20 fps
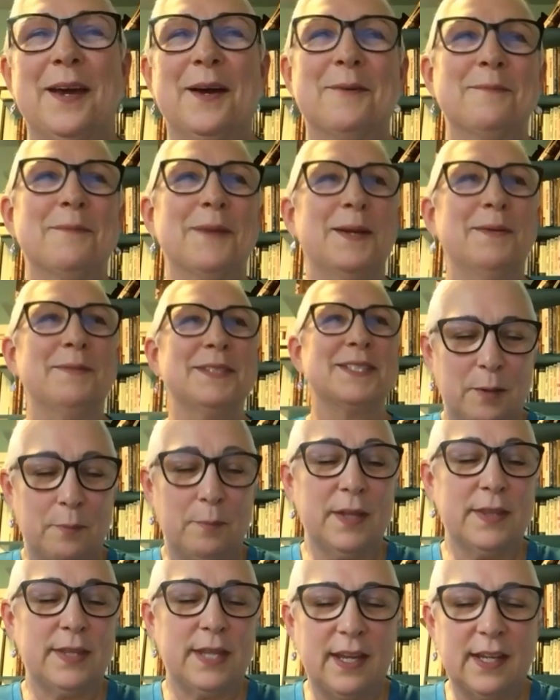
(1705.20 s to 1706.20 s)
Yeah, maybe.
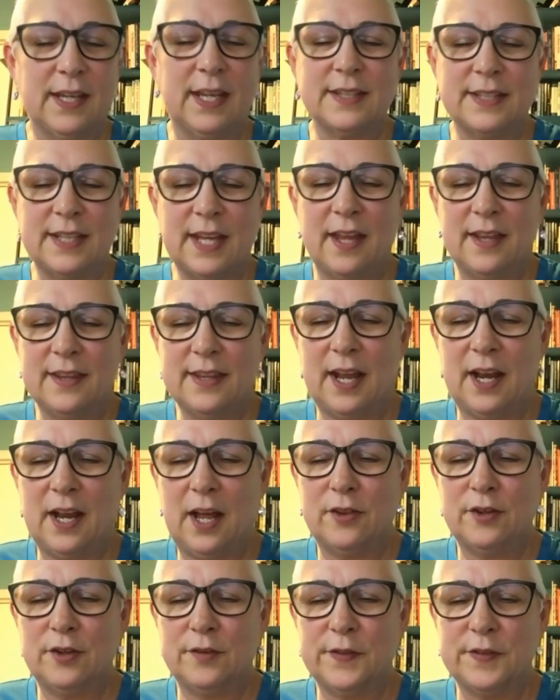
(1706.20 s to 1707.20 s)
But they get that
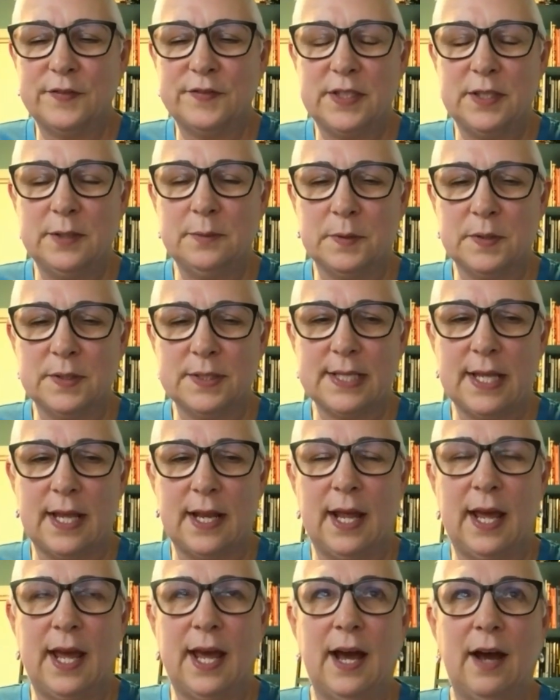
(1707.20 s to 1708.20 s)
other
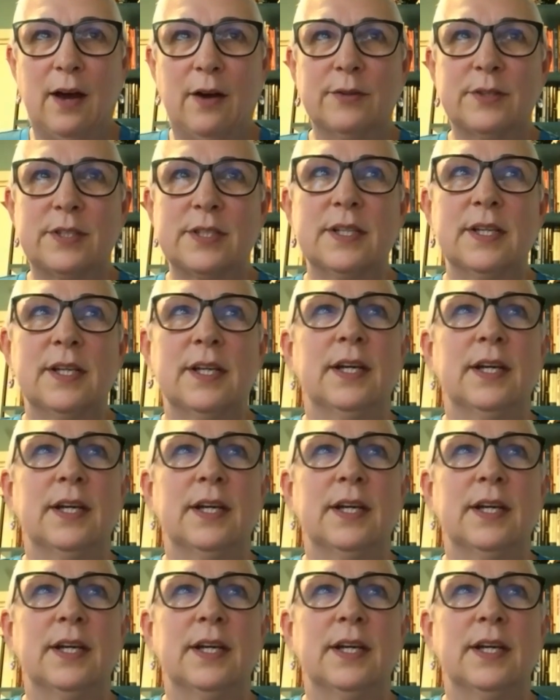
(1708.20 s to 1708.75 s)
15% out.